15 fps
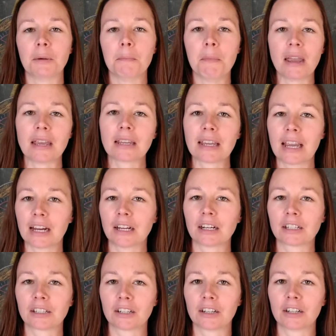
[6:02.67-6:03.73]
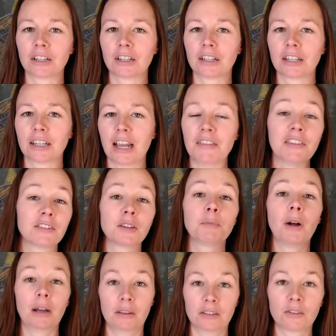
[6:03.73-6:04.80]
main character, and this
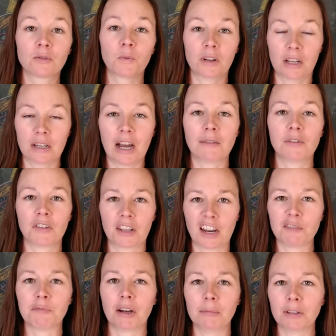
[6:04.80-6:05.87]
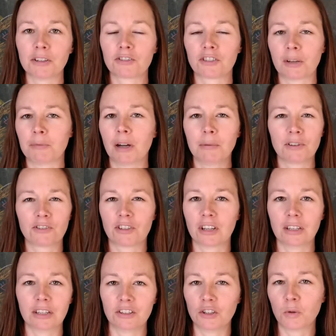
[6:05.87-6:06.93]
is a novel that I've published. I published
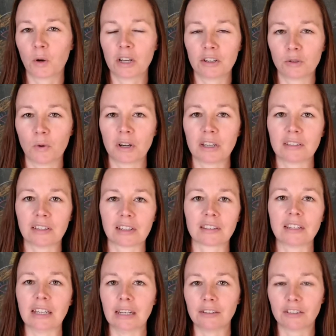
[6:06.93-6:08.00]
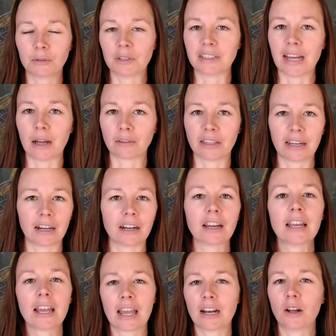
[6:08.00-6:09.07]
it in 2016, so it's out there.
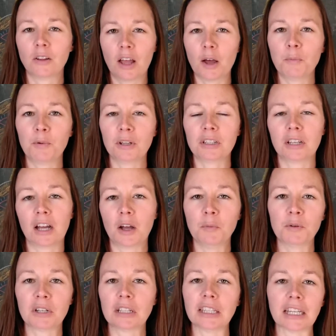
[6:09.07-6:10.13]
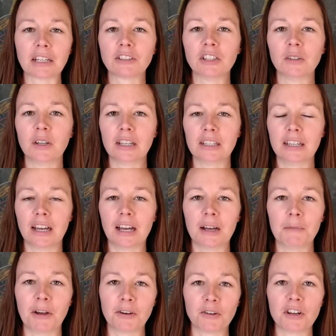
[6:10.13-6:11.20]
And I'll put a link to it
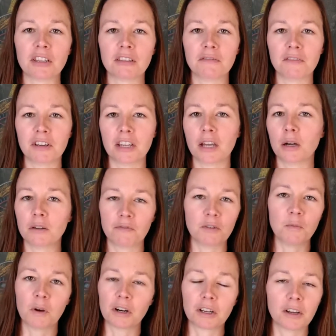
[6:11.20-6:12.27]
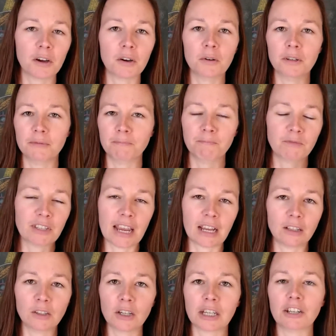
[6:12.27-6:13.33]
underneath the video if you want to go and take
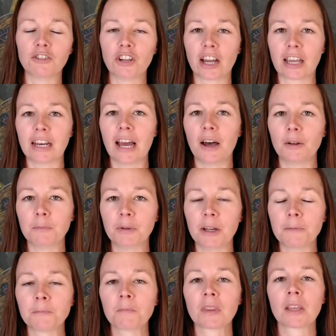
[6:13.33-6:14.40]
a look and check it out. But